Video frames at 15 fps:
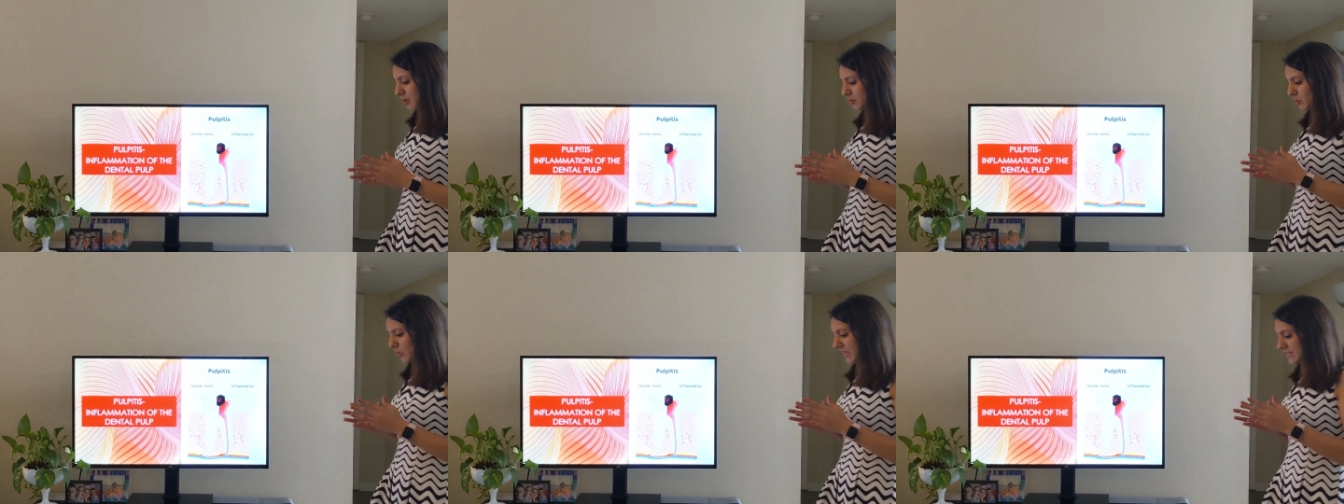
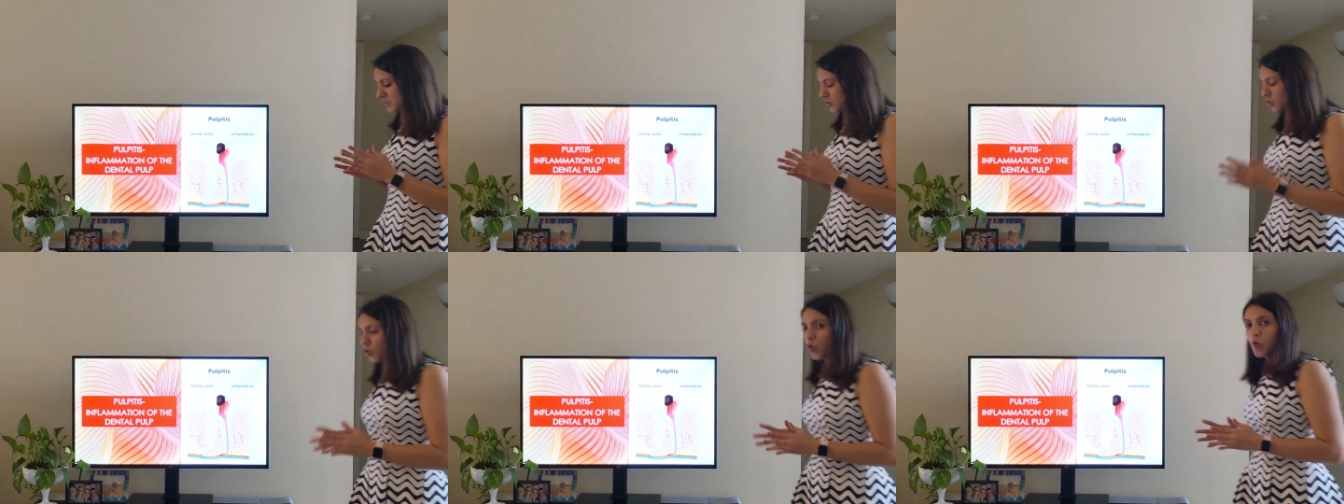So
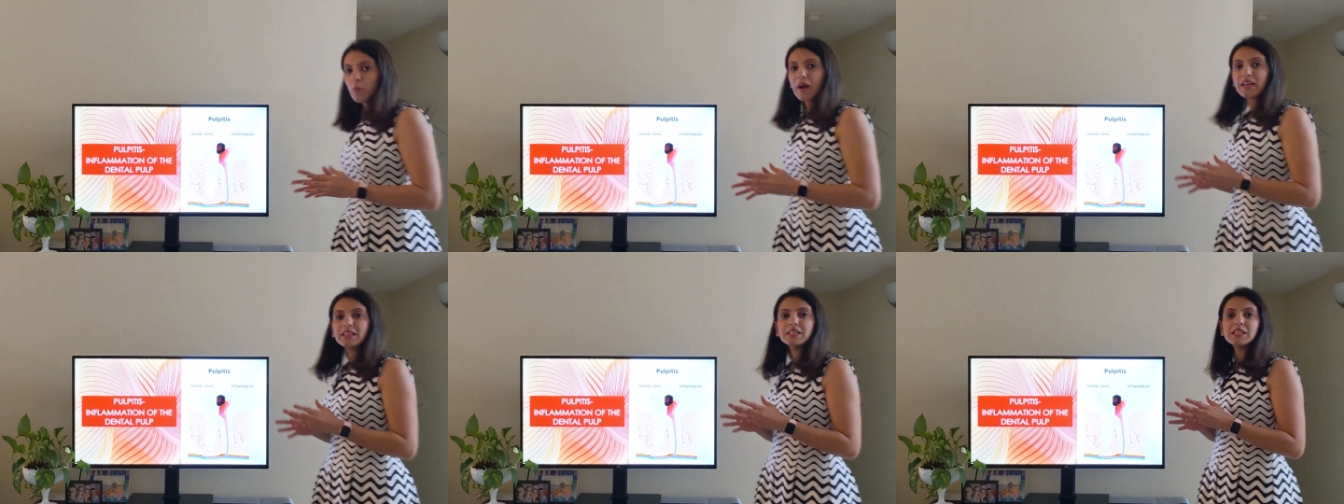let's go
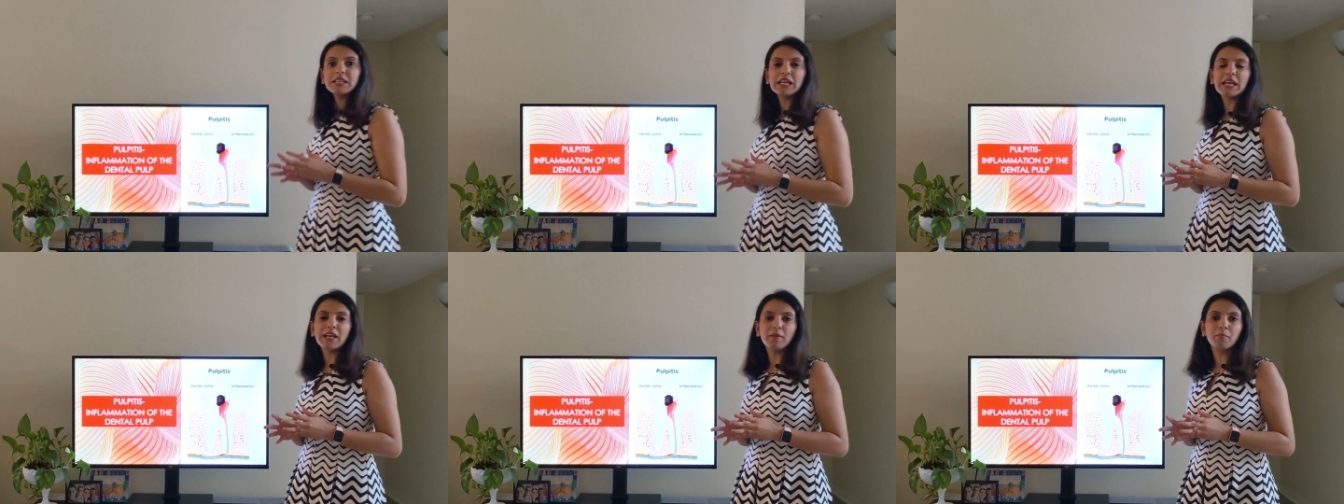by the
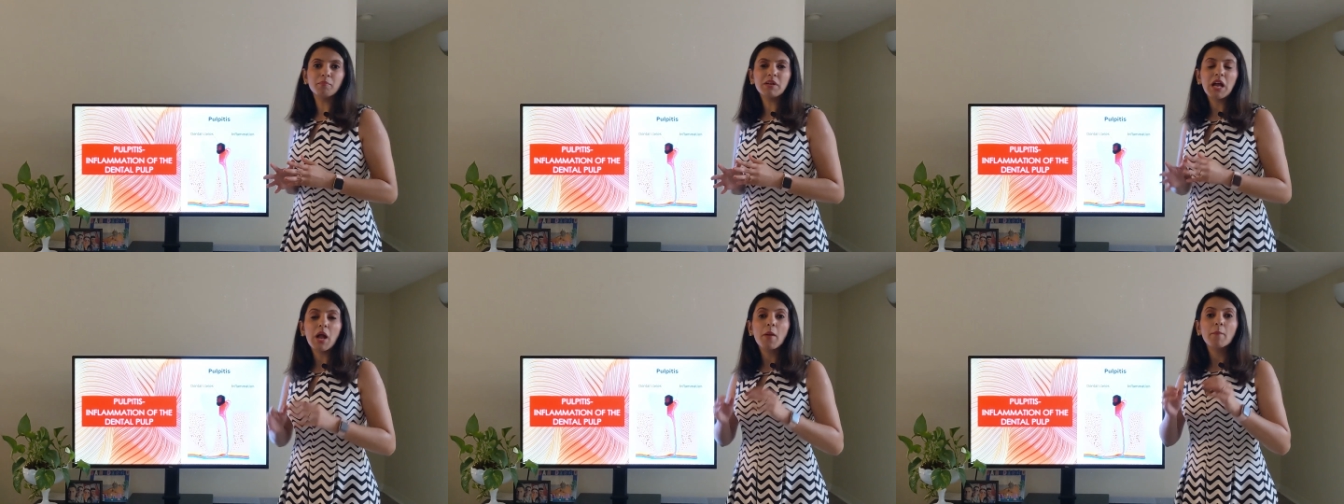name
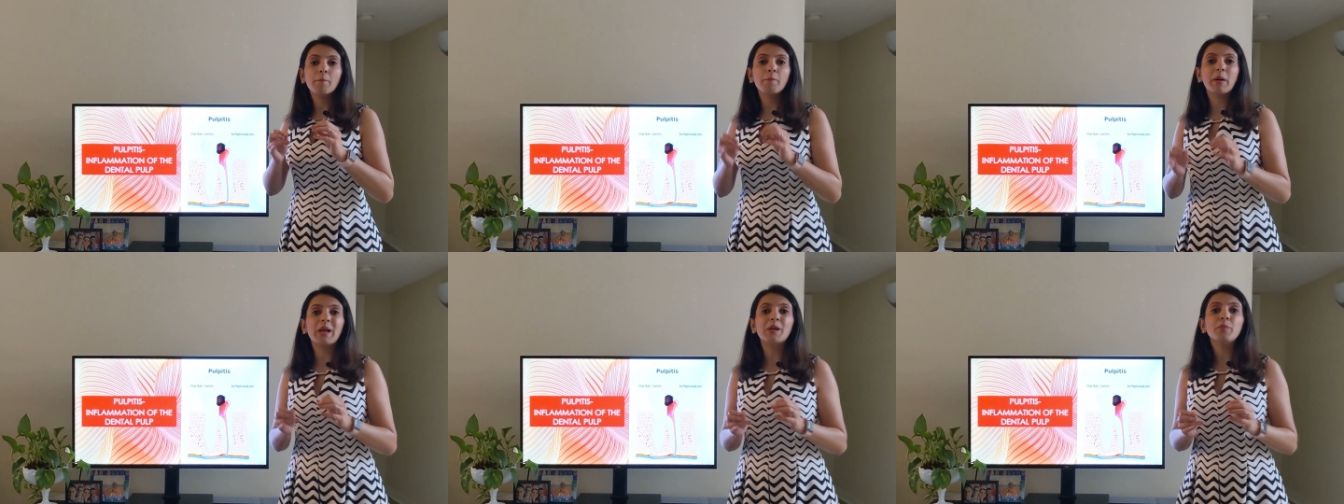
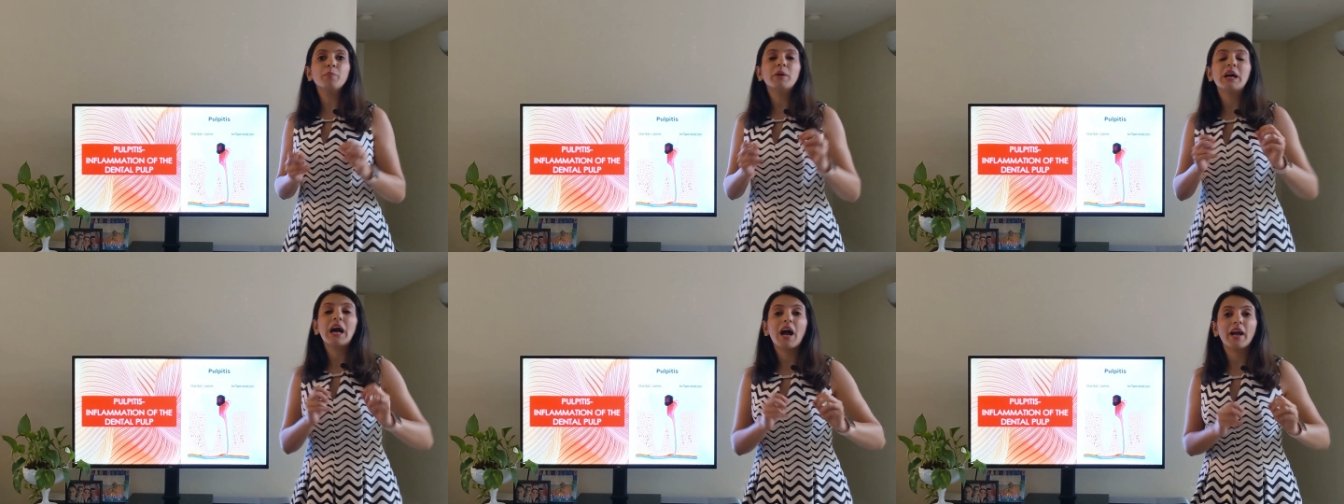
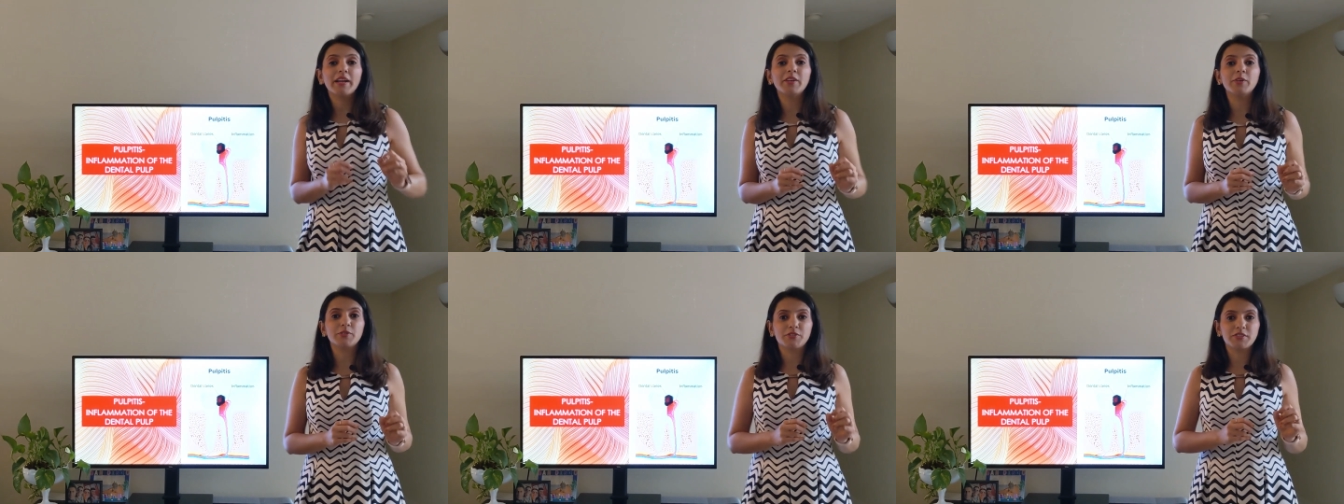
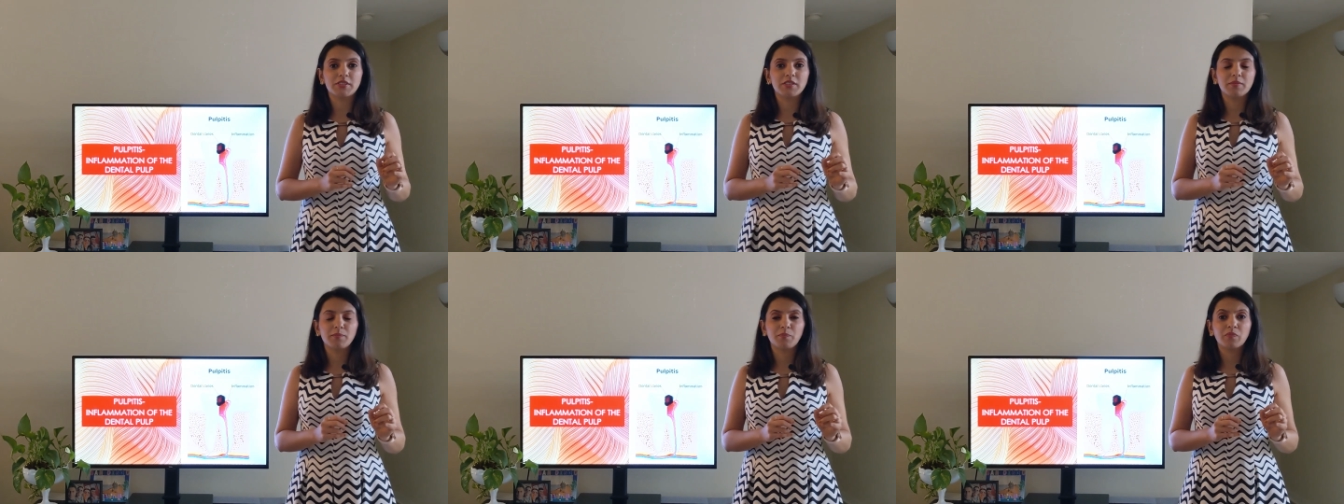
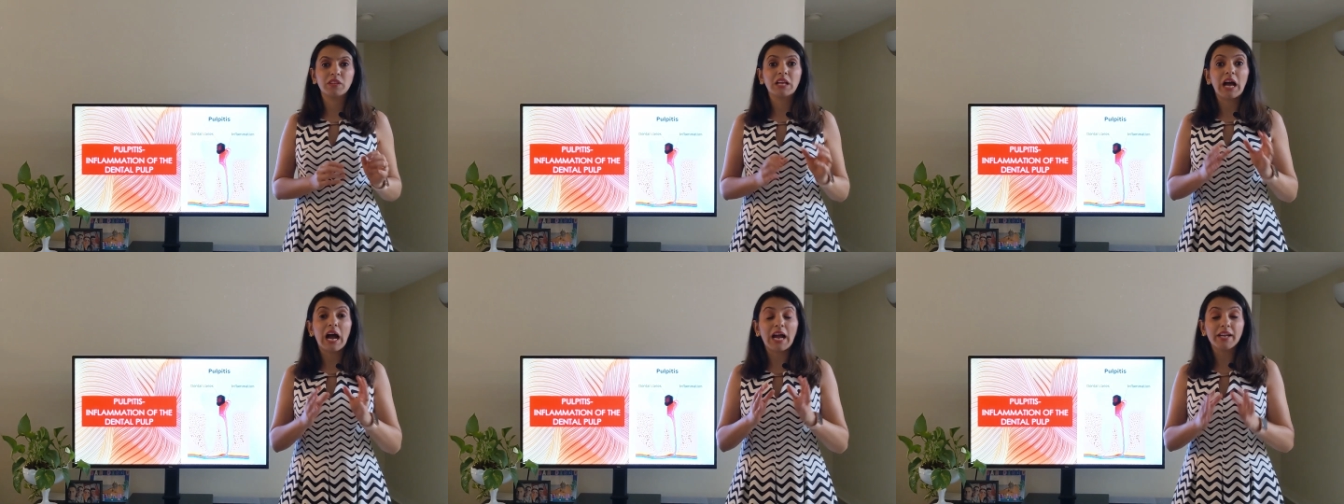pulpitis.
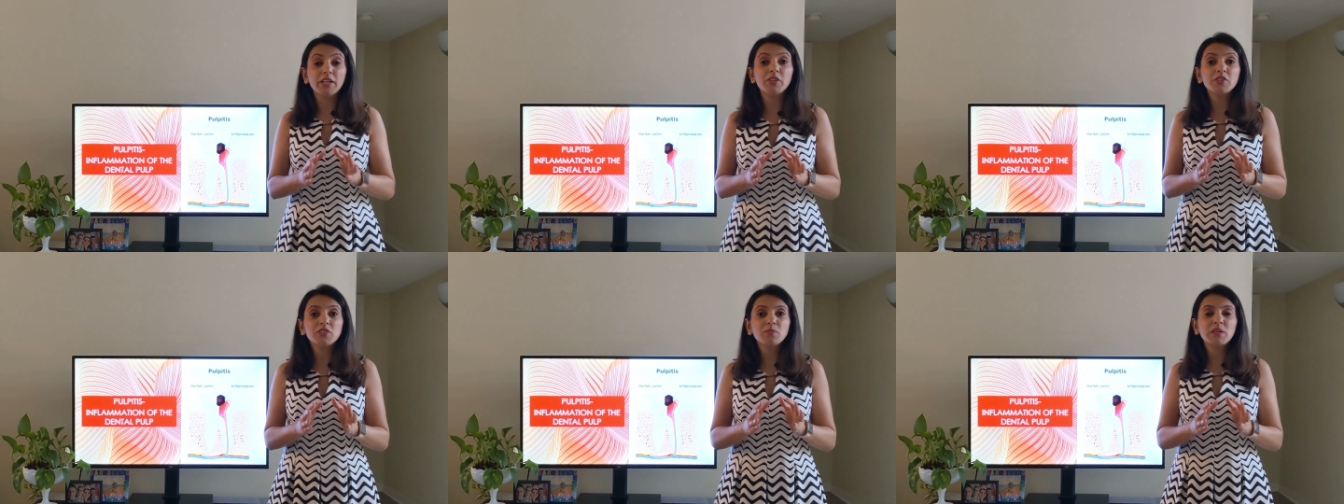
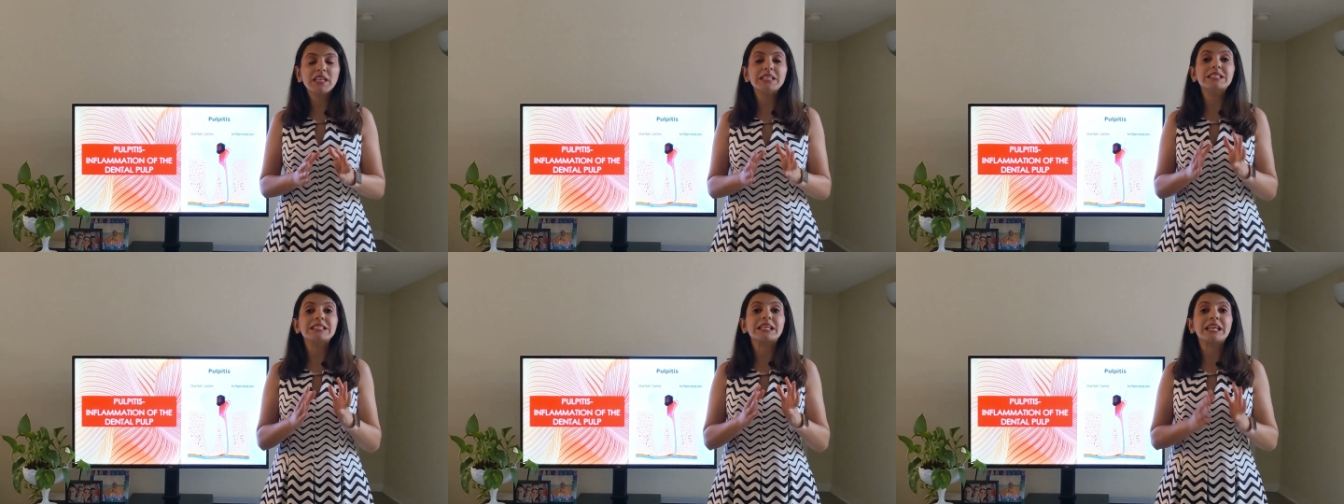Itis
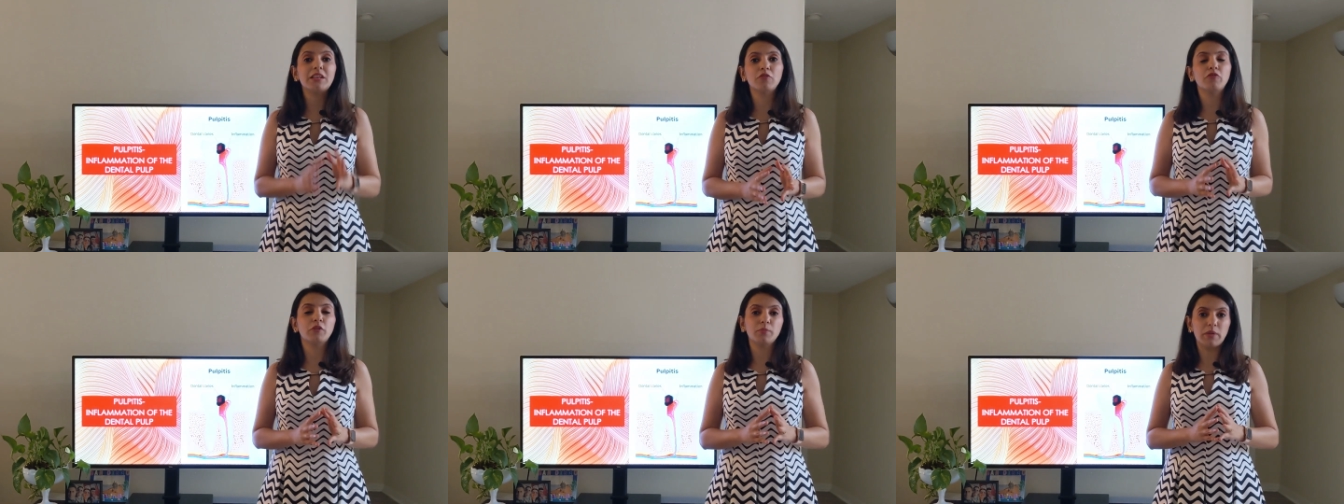means
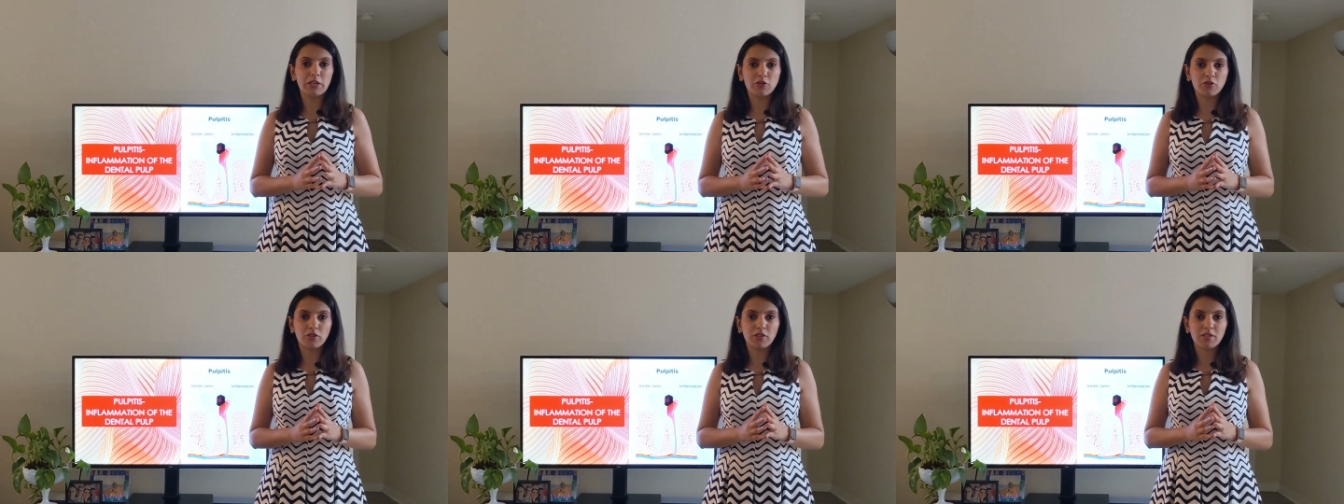
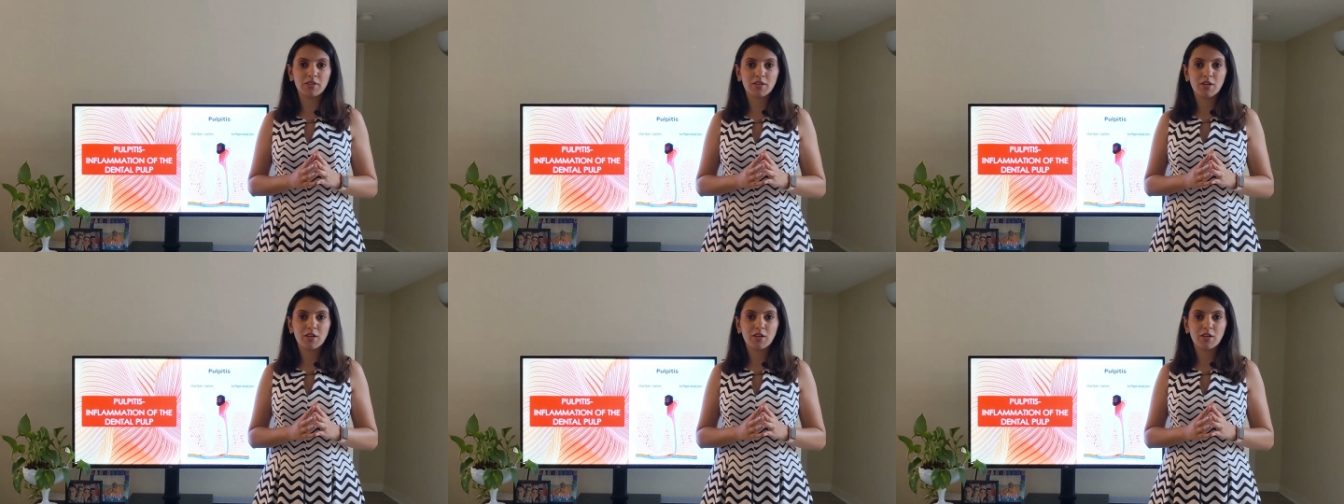inflammation.